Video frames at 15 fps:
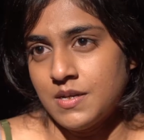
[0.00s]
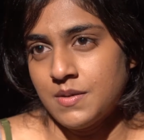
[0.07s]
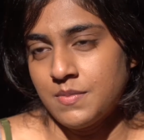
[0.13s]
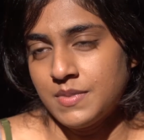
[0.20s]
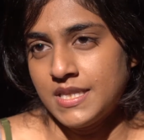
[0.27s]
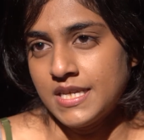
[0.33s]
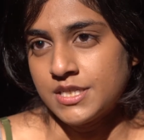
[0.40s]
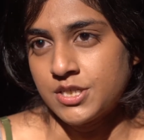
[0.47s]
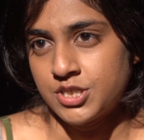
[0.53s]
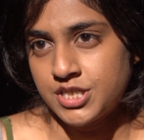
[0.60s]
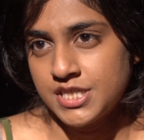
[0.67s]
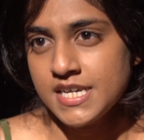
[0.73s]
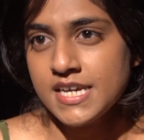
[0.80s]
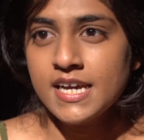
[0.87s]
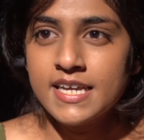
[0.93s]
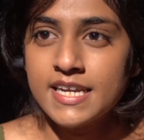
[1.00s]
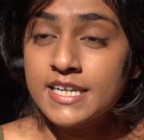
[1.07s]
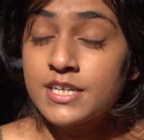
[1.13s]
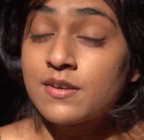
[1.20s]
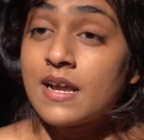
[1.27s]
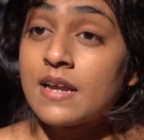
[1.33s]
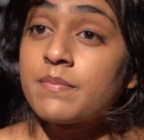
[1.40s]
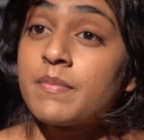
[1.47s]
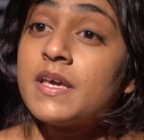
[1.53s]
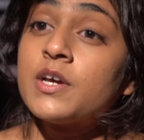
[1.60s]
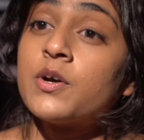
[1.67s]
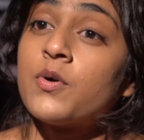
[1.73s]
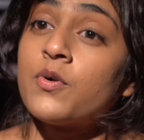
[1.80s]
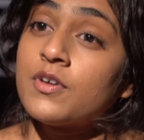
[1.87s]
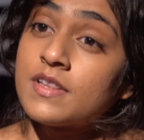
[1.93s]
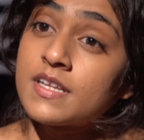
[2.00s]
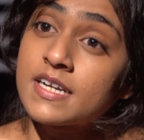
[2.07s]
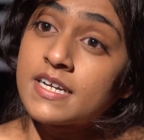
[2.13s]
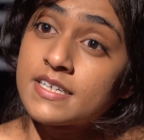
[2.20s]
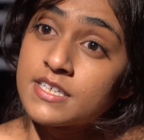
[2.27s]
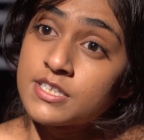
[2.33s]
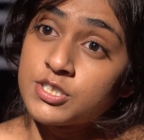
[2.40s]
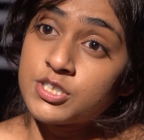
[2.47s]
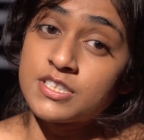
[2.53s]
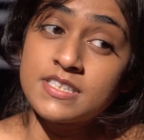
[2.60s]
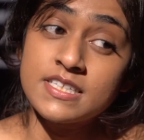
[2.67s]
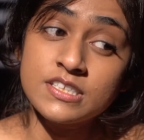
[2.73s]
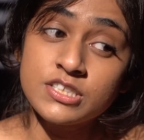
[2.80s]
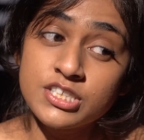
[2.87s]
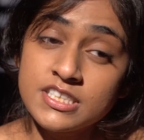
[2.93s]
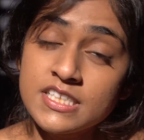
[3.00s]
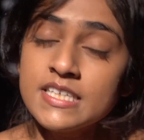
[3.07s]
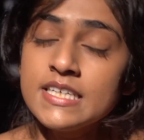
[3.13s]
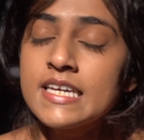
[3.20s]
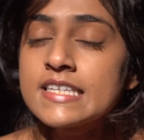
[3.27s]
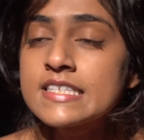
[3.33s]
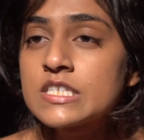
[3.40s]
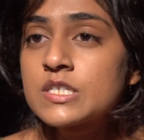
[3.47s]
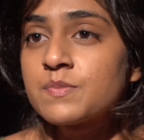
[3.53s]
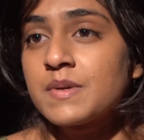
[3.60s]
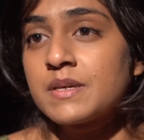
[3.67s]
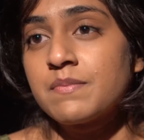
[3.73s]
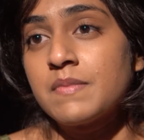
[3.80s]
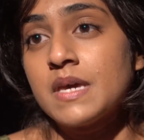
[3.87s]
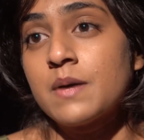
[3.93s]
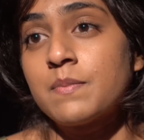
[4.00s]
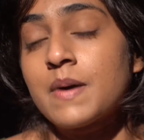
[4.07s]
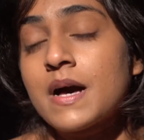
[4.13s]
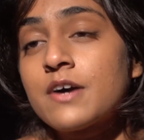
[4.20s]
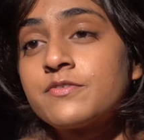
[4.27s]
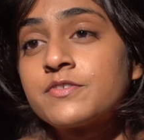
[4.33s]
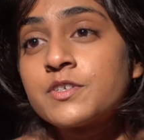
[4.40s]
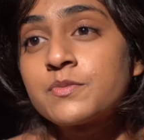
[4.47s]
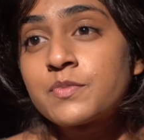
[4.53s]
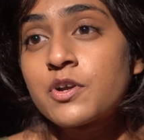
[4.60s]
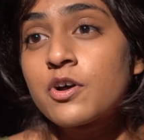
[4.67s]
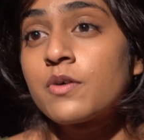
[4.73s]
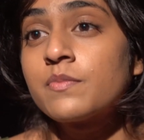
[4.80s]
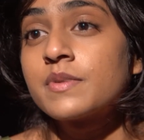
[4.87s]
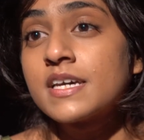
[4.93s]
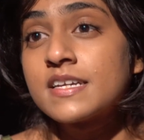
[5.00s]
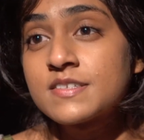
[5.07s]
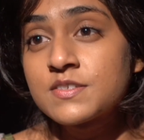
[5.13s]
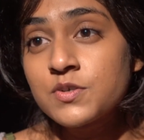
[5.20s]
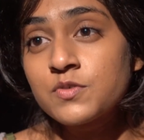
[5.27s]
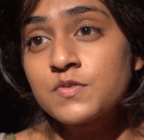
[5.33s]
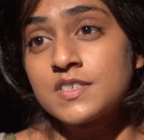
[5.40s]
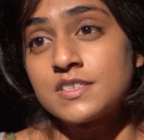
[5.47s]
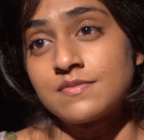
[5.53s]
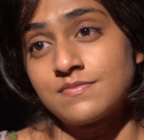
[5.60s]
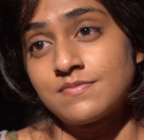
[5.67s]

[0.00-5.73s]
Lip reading: But then she agreed to let me go on the condition that she gets to pick me up after prom gets over.